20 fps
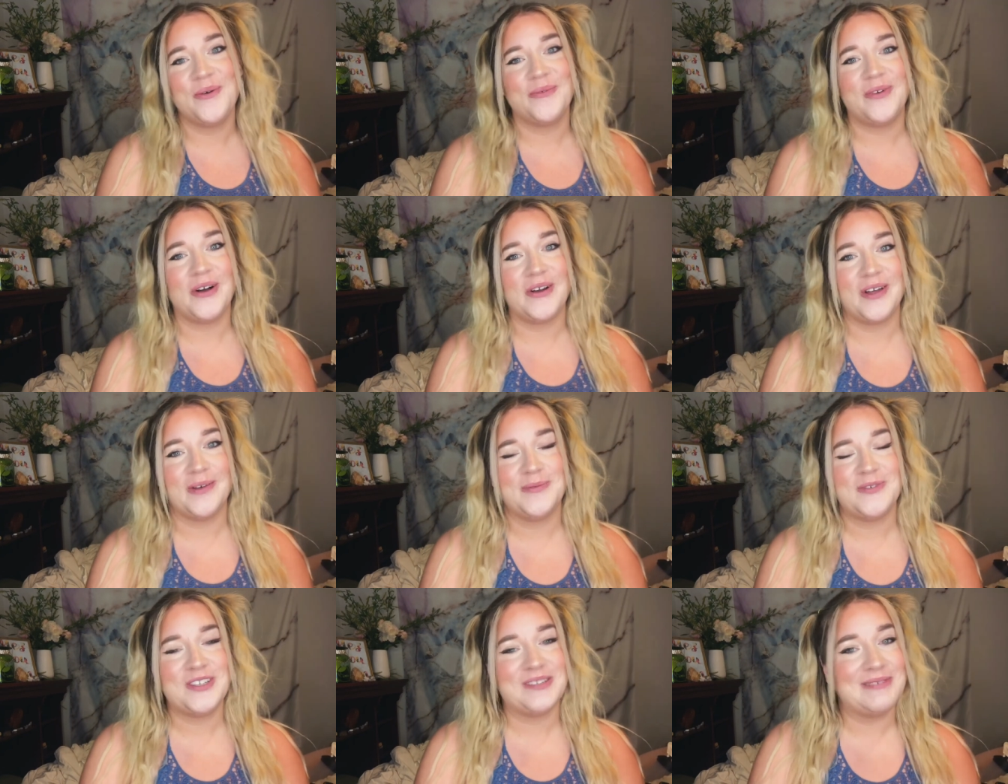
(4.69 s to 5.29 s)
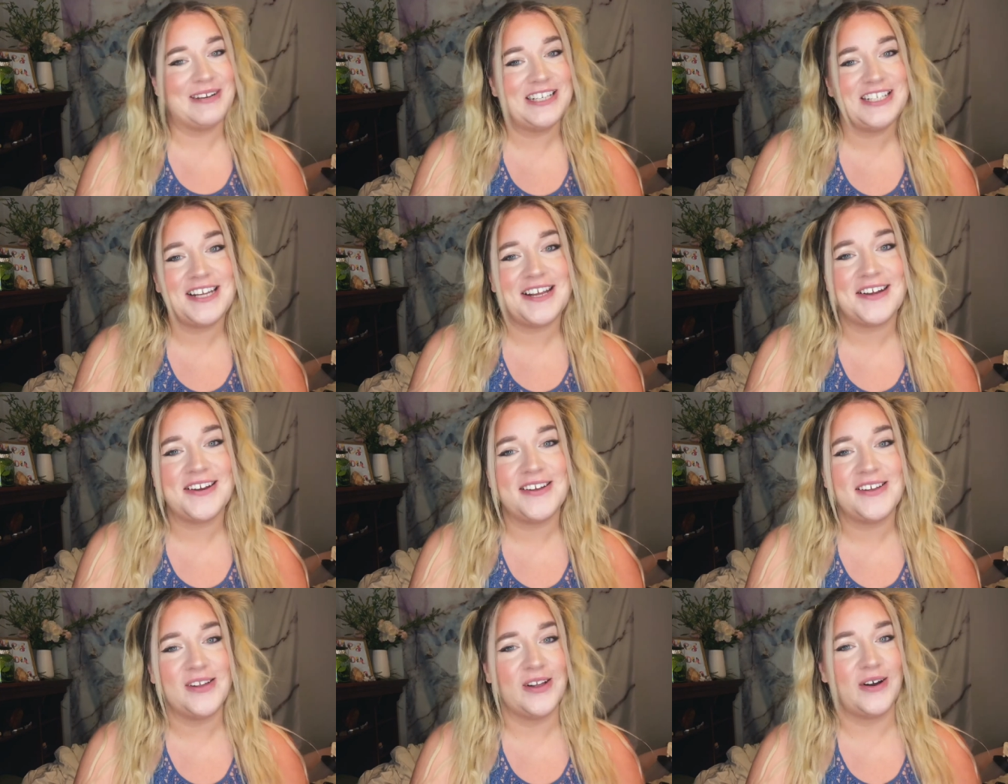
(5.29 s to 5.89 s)
Welcome to my
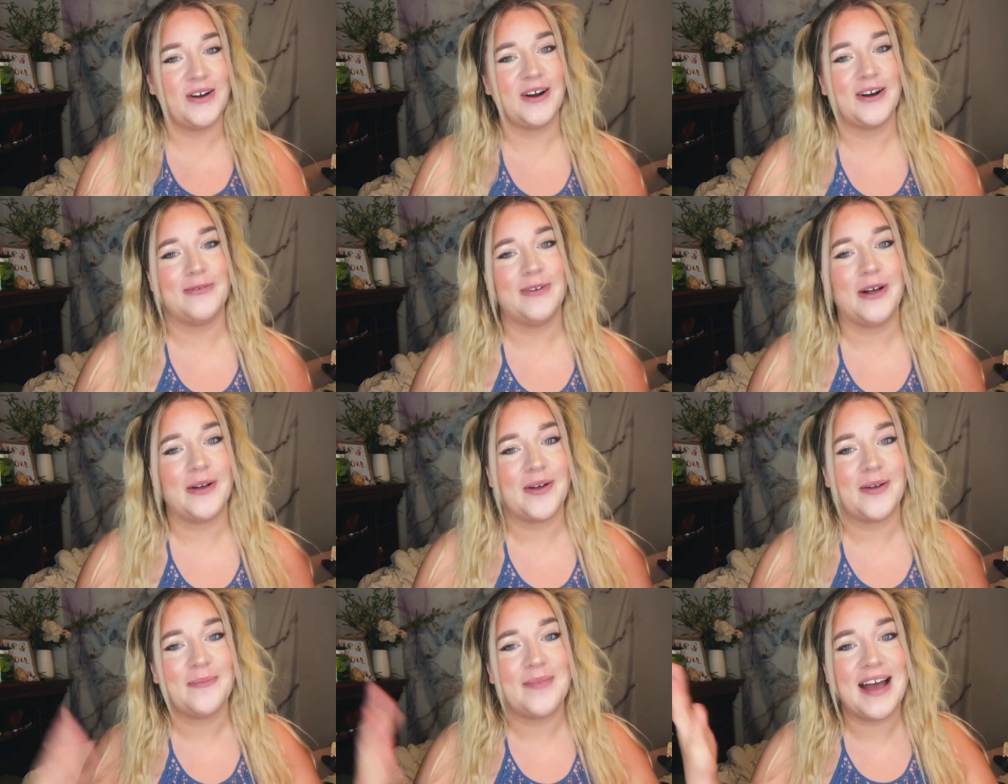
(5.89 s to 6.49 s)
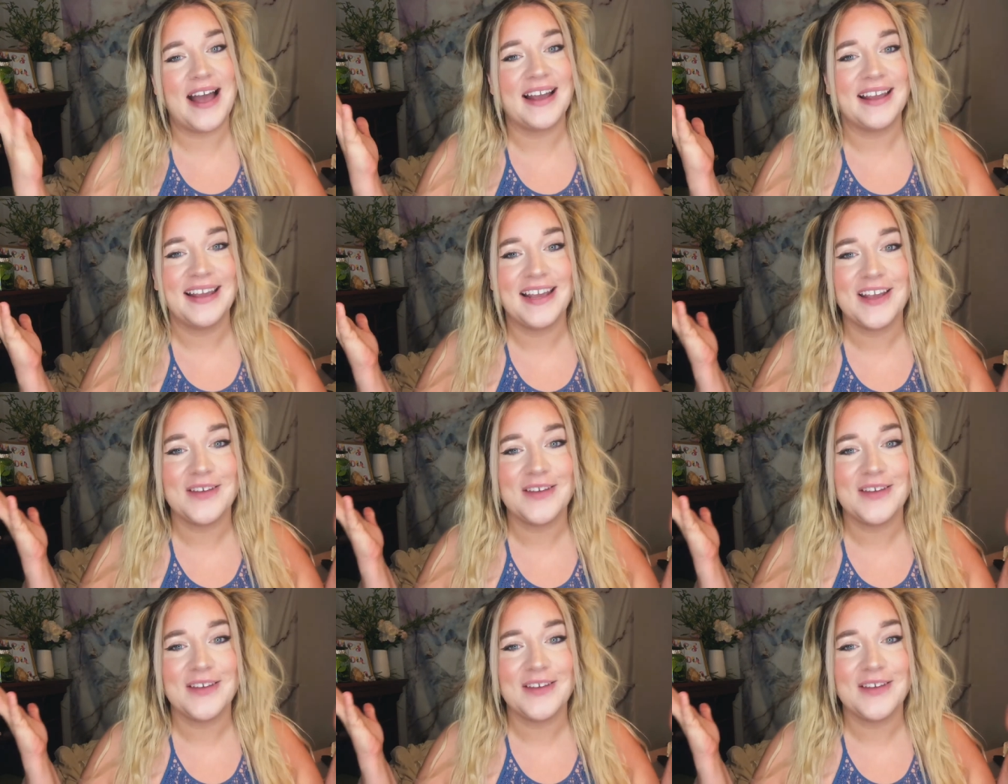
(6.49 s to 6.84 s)
channel or welcome back.